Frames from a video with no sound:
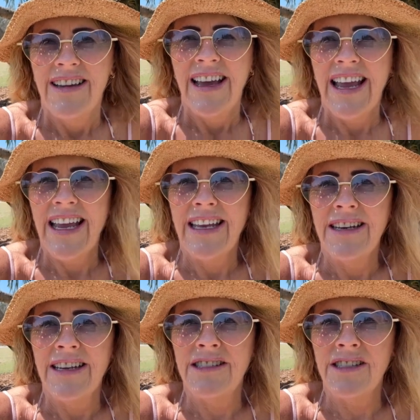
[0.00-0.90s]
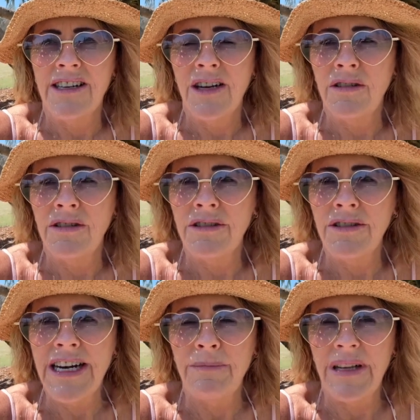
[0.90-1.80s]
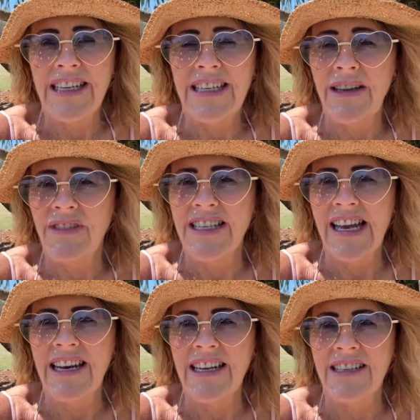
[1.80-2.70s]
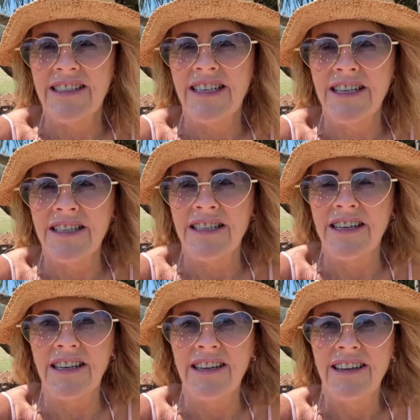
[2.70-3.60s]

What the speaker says: And it's an incredibly devastating statistic.